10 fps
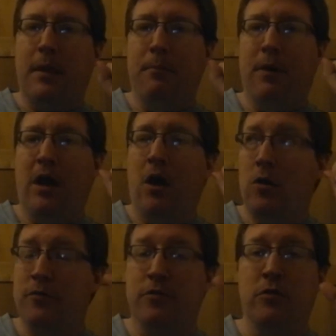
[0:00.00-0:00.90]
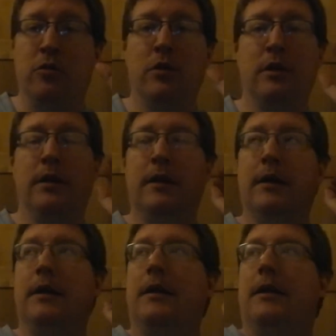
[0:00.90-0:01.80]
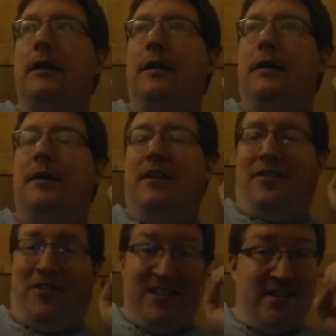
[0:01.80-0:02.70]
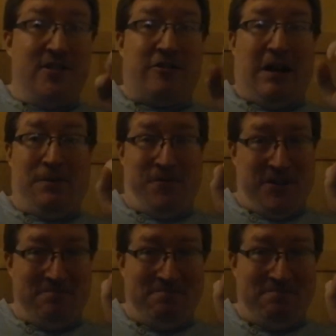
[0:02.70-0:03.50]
But overall, this is a great film.